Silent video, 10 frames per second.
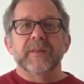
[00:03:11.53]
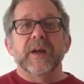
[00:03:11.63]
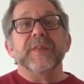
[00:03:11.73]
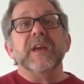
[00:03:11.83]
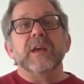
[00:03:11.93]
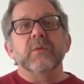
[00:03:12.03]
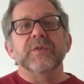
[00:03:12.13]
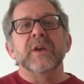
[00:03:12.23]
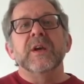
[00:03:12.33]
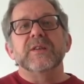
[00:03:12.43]
I think it
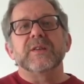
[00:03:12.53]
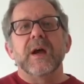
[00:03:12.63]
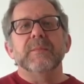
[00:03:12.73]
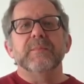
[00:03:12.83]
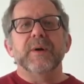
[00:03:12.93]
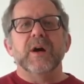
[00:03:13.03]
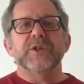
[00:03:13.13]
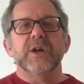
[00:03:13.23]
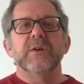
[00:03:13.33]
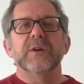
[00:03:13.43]
was Simon Bar
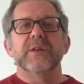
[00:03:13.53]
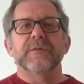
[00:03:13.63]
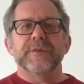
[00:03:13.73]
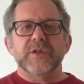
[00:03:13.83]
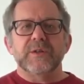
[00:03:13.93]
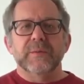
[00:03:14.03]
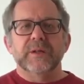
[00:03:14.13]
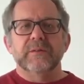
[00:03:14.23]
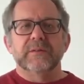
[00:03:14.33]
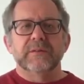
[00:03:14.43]
Jonah, the
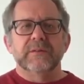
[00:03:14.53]
fisherman.